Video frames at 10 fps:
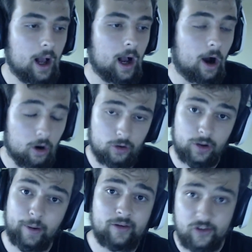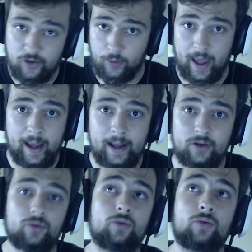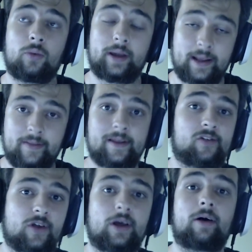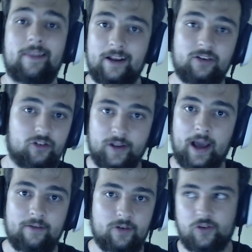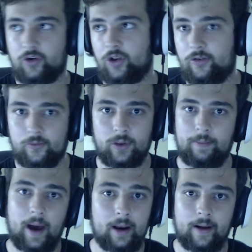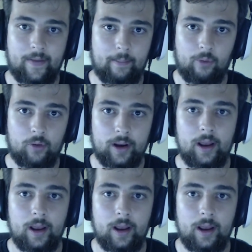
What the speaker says: Early rounds, it's okay to get the insta kill and then just knife because it doesn't really matter at that point.